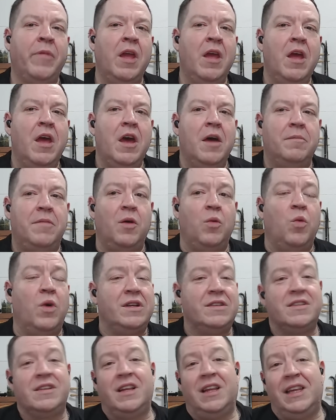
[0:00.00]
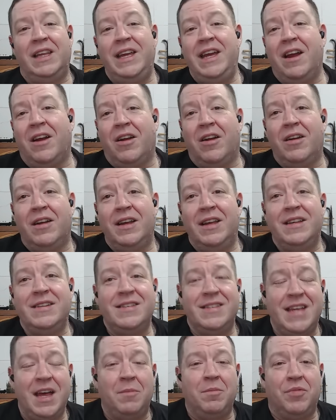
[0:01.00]
But what's clear is
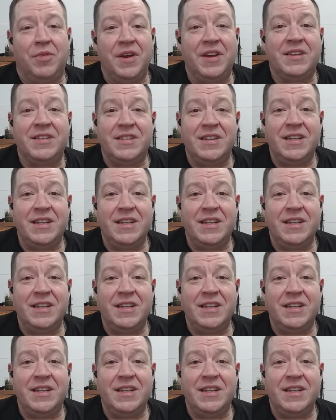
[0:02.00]
that BRICS